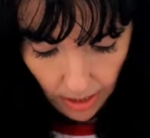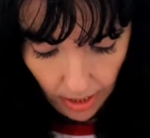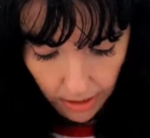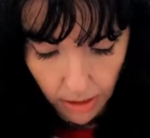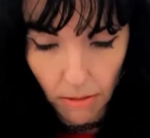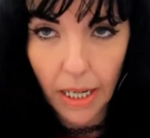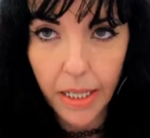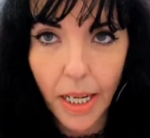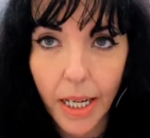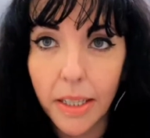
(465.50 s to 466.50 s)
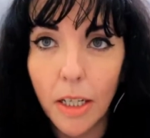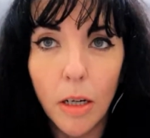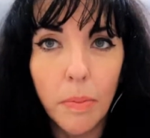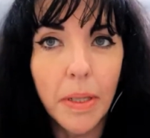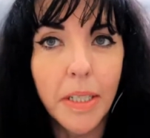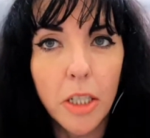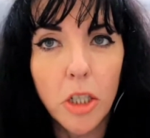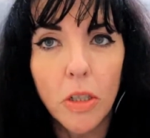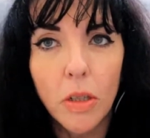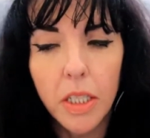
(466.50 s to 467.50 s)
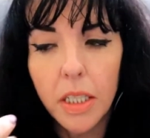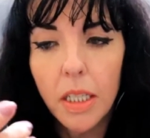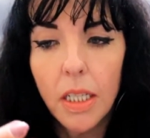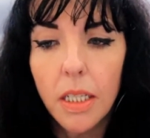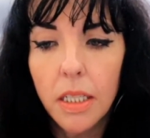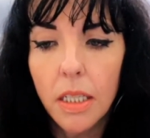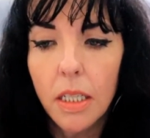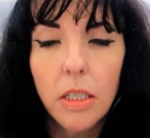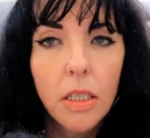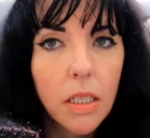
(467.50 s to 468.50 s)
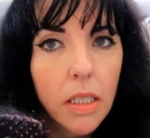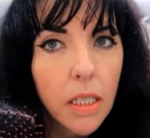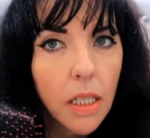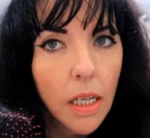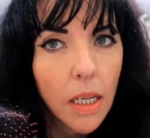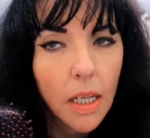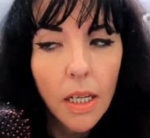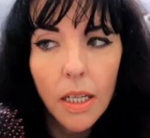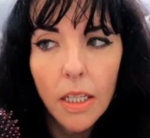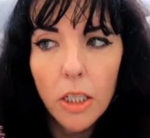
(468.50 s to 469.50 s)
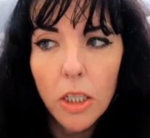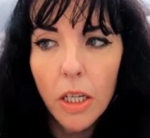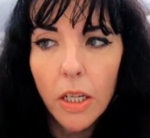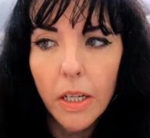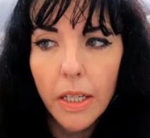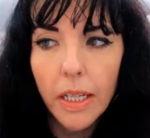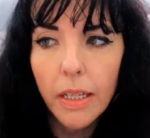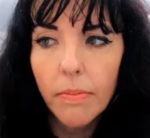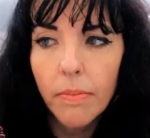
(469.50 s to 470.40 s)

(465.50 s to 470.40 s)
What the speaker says: I do like that. The open and shut is just turn it.